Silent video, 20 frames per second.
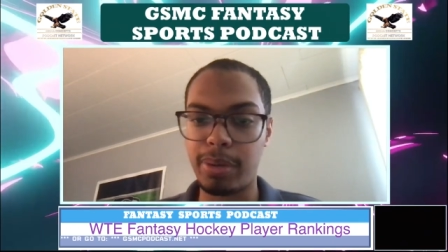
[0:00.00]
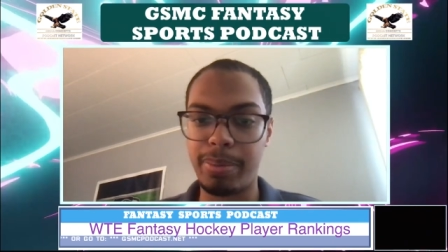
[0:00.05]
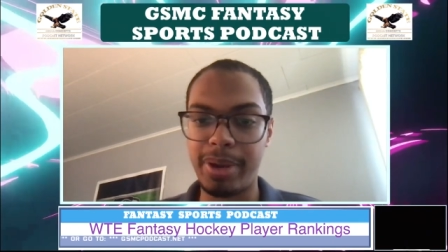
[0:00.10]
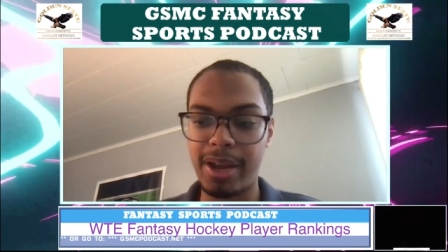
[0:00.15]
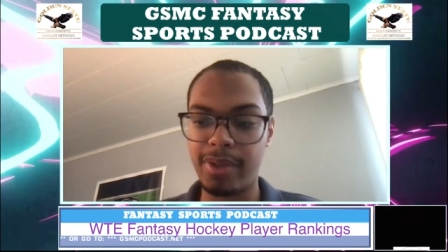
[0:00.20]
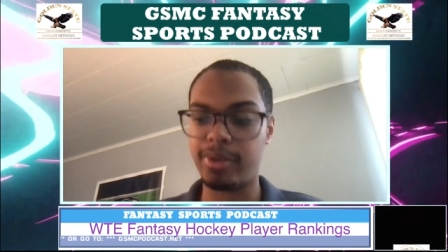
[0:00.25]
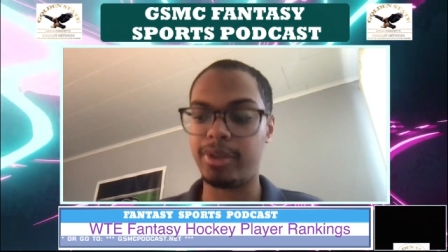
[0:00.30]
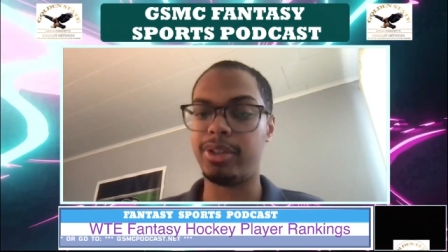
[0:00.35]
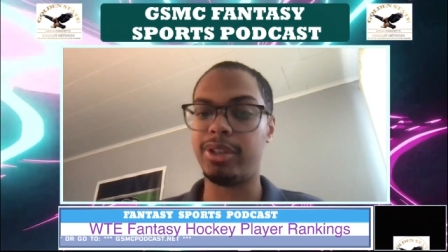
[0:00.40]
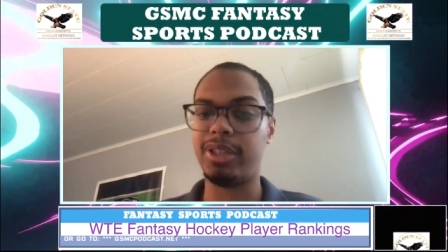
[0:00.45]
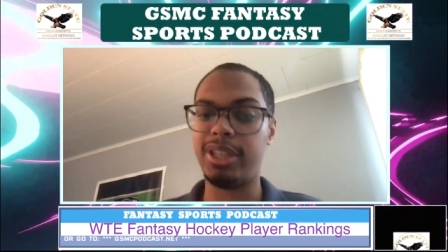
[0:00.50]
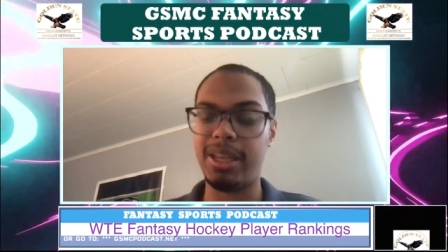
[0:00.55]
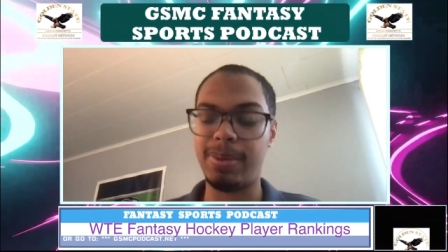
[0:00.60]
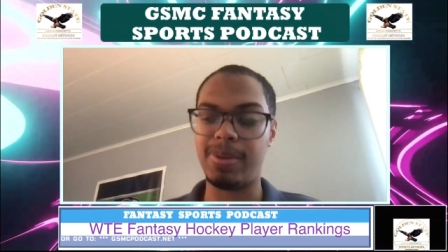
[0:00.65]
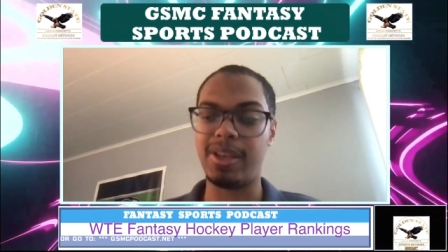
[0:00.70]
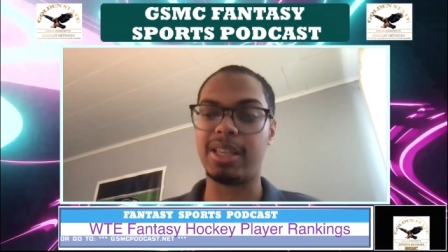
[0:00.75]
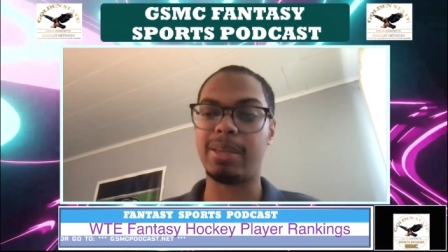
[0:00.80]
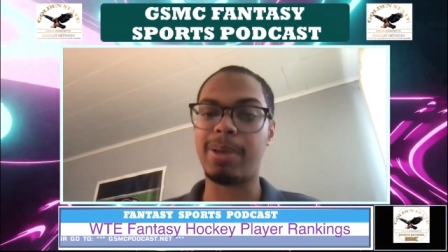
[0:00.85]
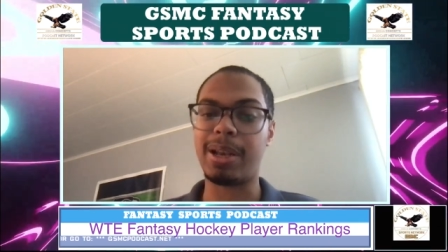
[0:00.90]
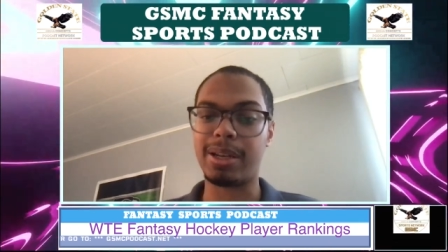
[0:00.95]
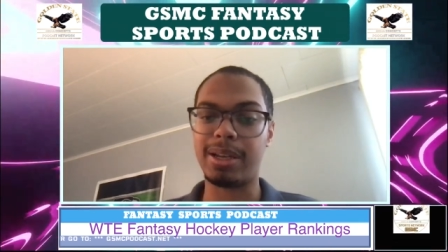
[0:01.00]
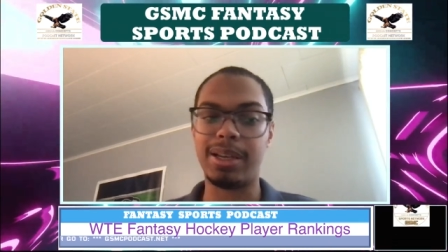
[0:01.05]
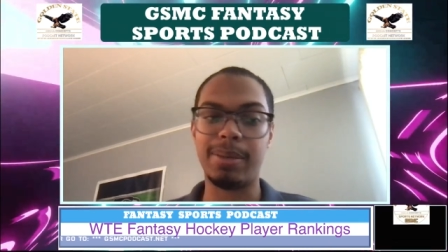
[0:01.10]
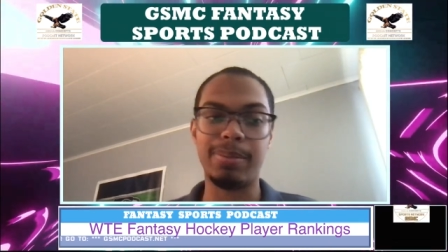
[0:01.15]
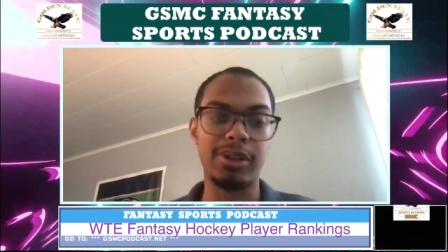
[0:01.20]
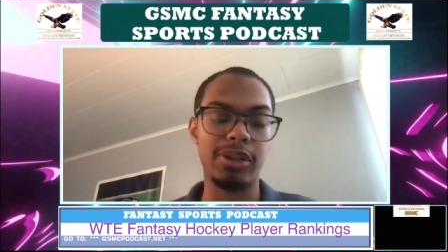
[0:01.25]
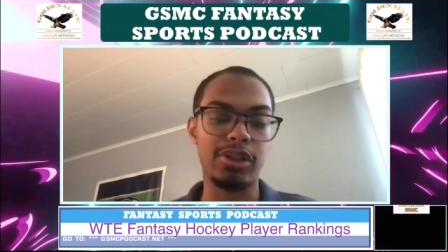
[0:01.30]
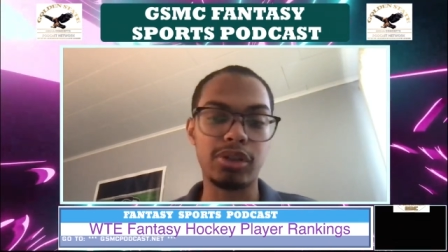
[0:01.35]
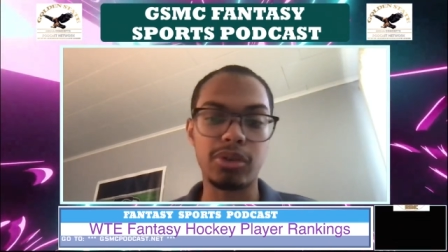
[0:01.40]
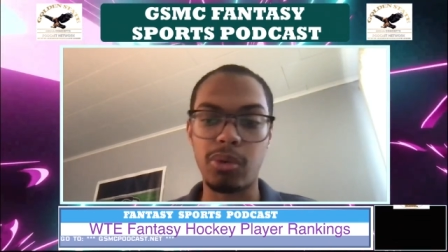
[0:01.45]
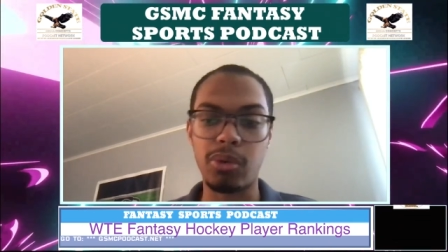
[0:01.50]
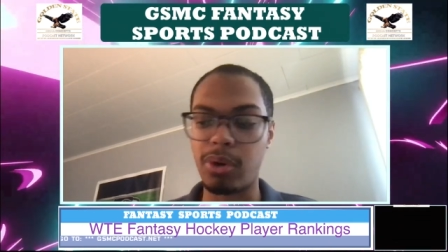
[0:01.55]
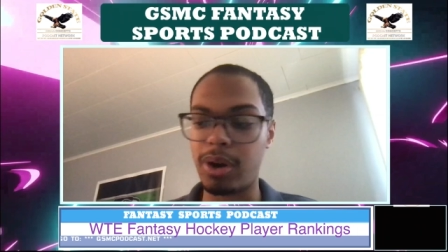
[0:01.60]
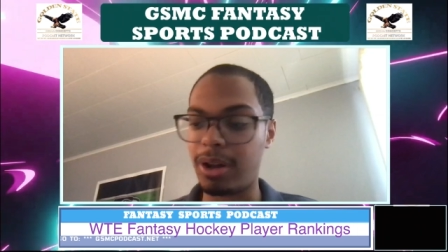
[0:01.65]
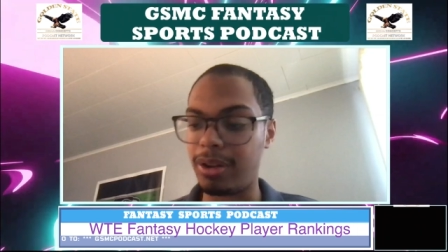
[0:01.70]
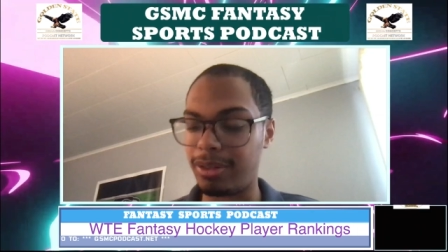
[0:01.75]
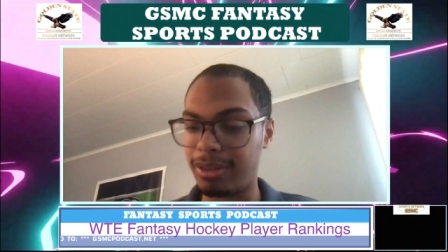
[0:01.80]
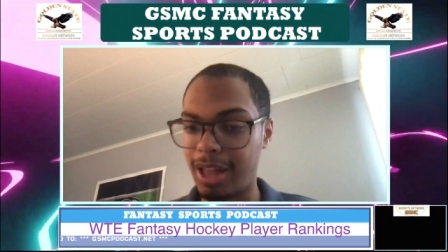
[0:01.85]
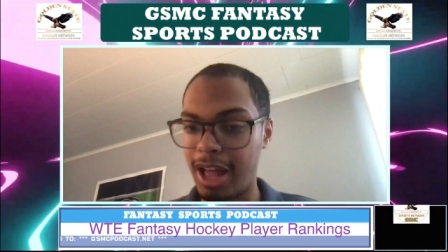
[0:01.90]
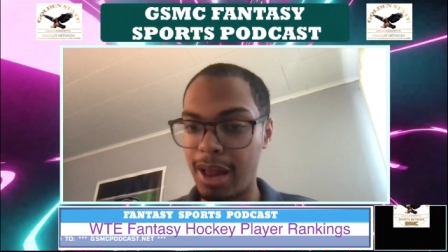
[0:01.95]
Panthers team. They expected him to score a
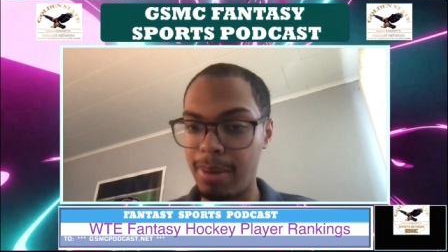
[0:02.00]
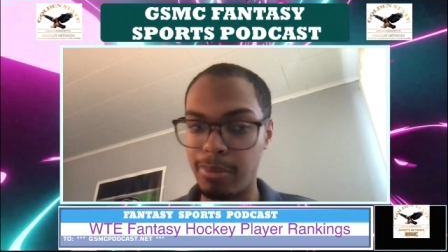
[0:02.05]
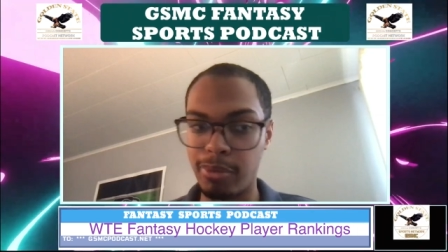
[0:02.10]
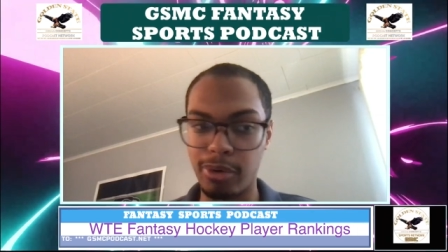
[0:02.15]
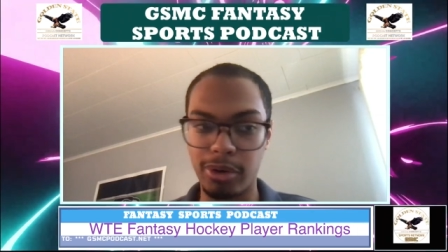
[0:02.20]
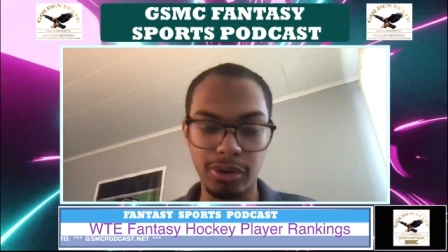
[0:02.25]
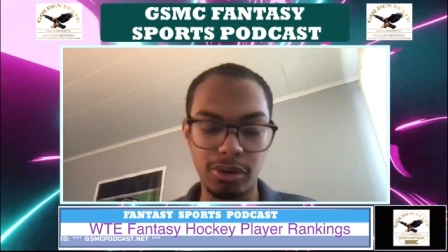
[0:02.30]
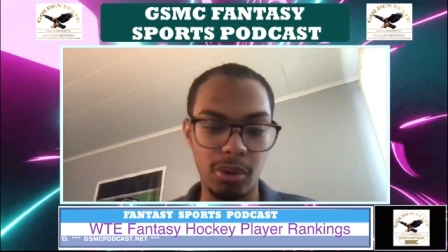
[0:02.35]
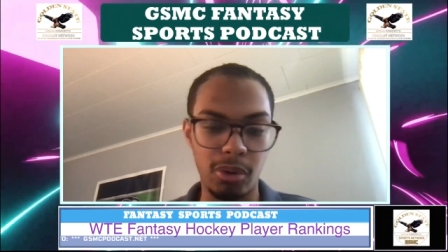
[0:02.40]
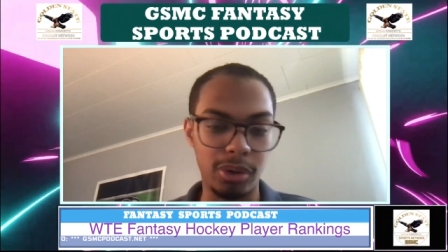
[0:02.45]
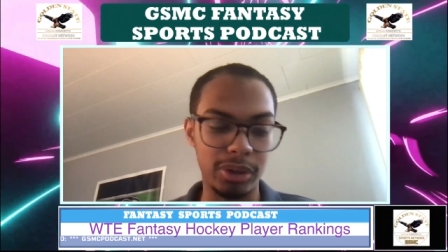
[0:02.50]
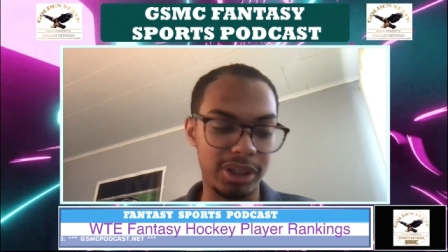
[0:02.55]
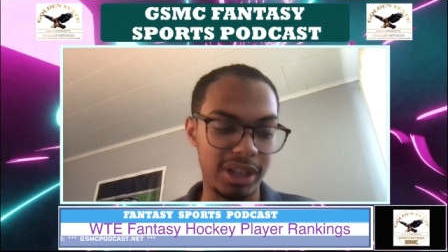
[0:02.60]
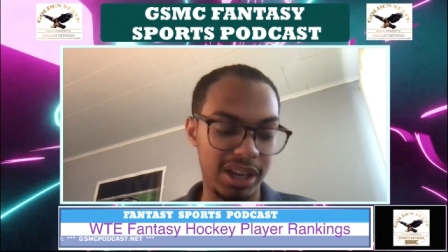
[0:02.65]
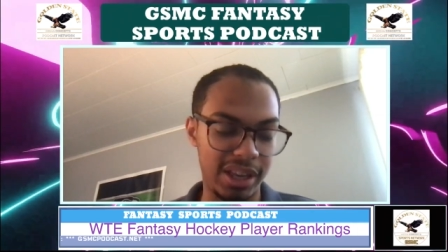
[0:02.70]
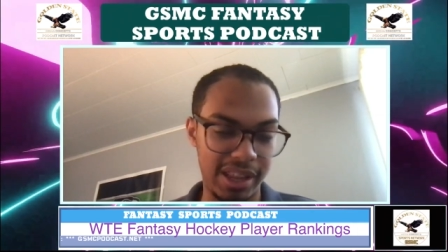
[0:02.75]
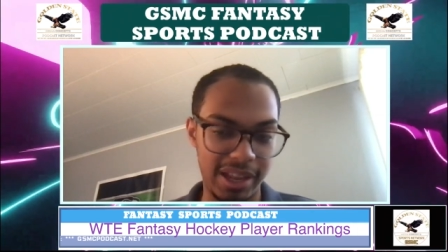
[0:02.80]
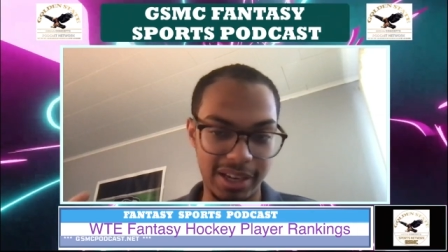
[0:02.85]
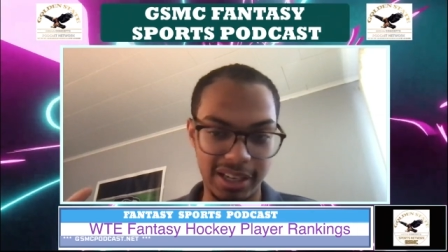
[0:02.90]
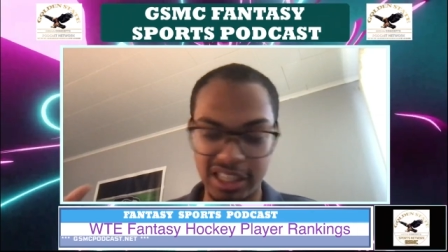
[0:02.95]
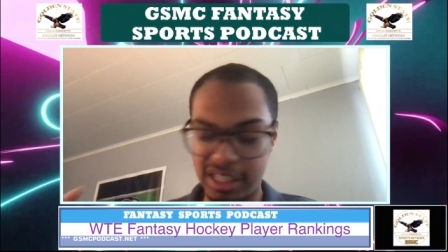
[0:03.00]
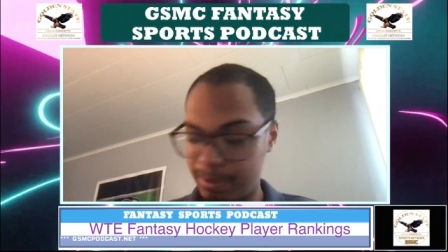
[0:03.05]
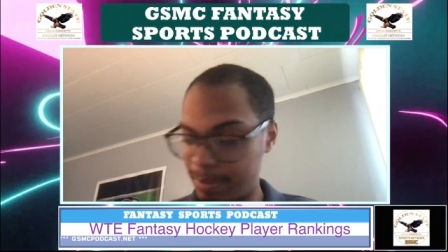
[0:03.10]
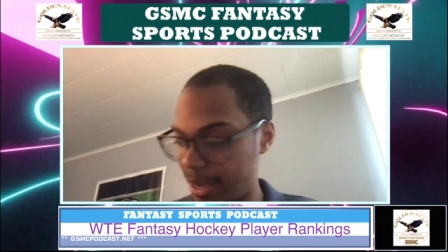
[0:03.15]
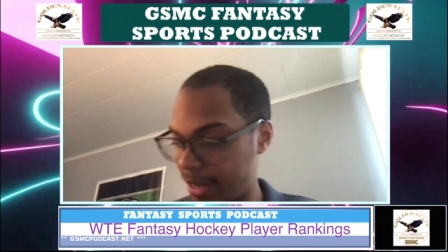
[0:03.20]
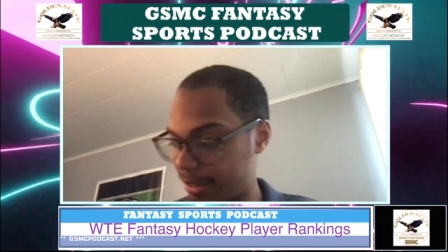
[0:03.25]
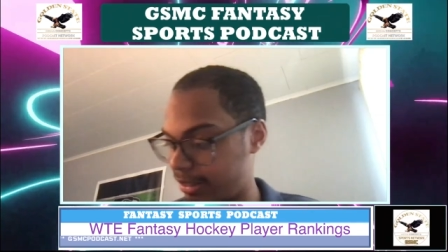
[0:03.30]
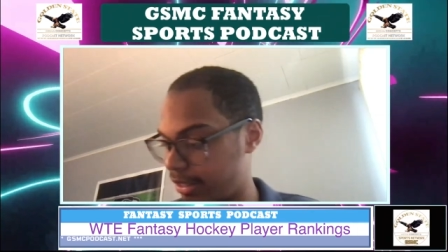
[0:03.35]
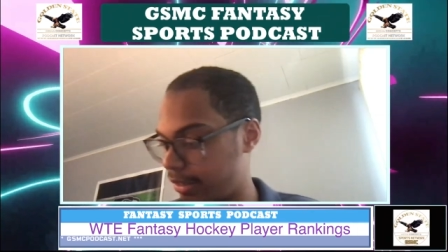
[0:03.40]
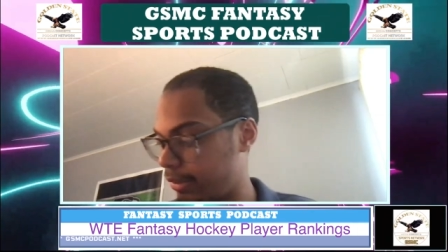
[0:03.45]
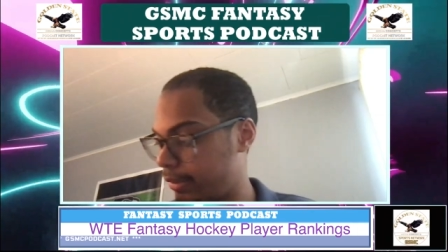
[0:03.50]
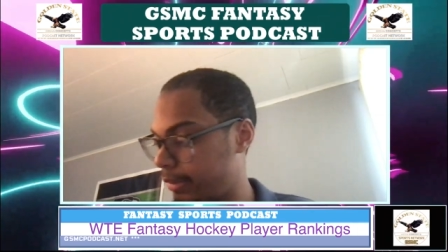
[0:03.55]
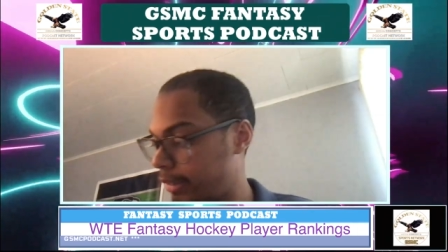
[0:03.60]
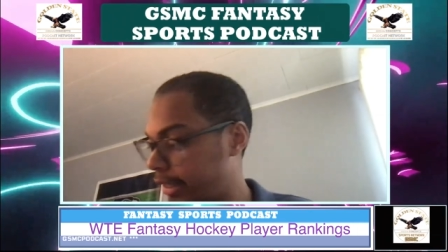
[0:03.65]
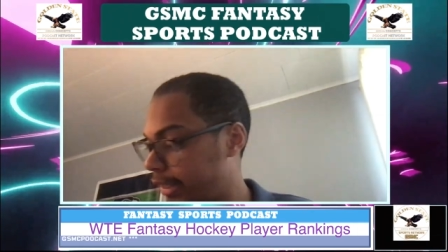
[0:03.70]
lot more goals than they expected.